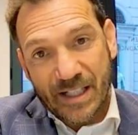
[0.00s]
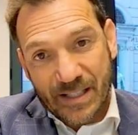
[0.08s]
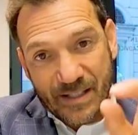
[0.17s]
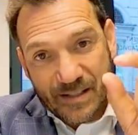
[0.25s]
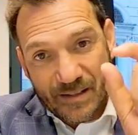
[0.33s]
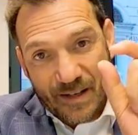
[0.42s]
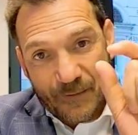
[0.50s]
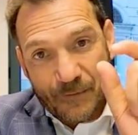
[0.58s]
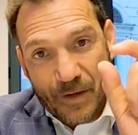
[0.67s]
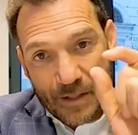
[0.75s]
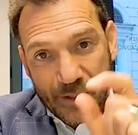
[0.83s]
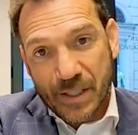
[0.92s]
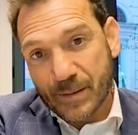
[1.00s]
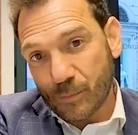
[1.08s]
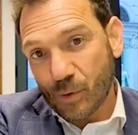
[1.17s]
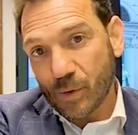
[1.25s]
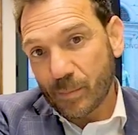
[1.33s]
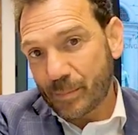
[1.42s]
it's a very
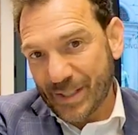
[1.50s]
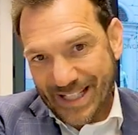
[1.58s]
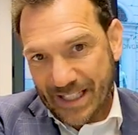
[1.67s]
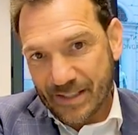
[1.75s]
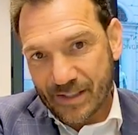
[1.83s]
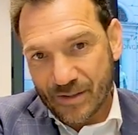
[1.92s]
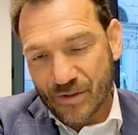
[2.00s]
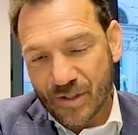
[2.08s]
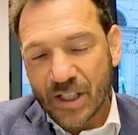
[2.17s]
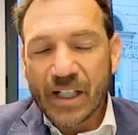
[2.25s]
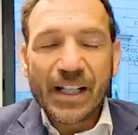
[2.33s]
small percentage.